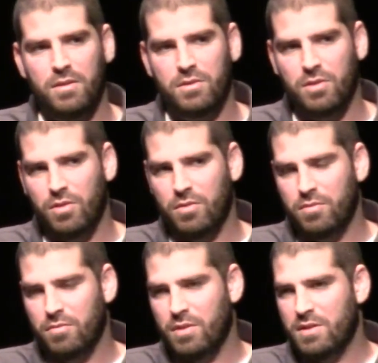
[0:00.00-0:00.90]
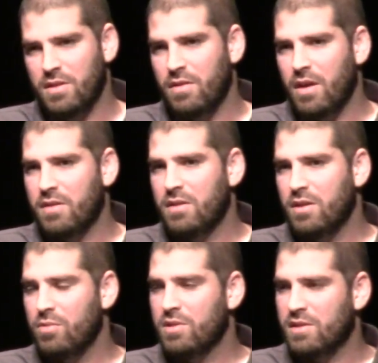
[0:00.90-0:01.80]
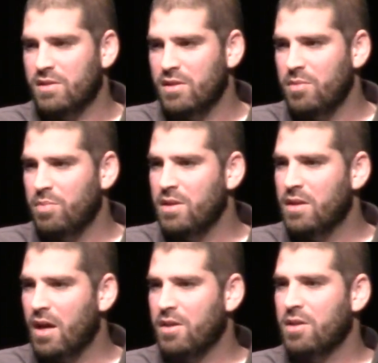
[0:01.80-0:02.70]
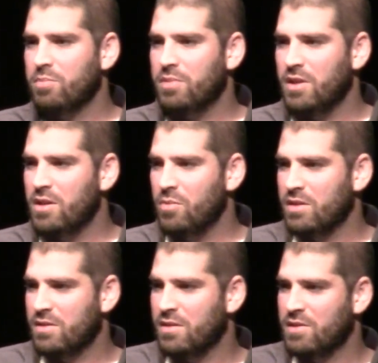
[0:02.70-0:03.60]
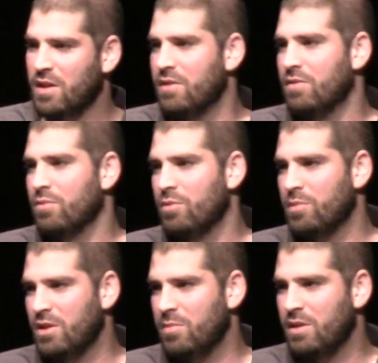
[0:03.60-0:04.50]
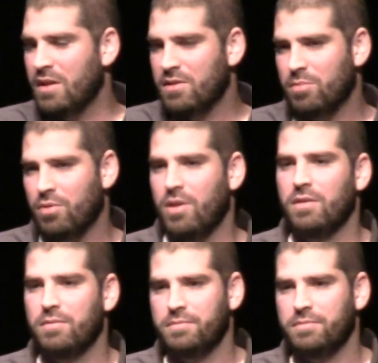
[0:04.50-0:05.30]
So once he thought that he was asleep, he got up and he went to the side of the room and he began to pray.